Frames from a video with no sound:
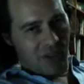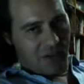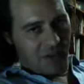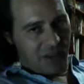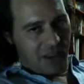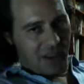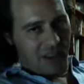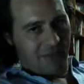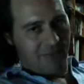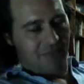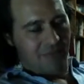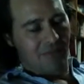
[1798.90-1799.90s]
Okay?
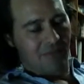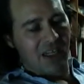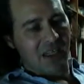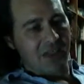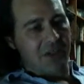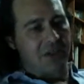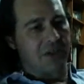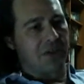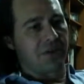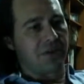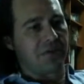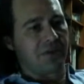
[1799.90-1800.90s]

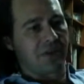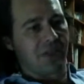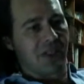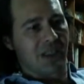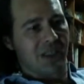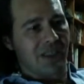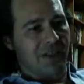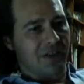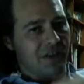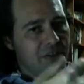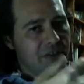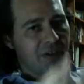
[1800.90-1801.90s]
So, and
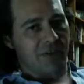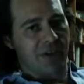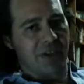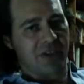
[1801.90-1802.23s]
then the perfect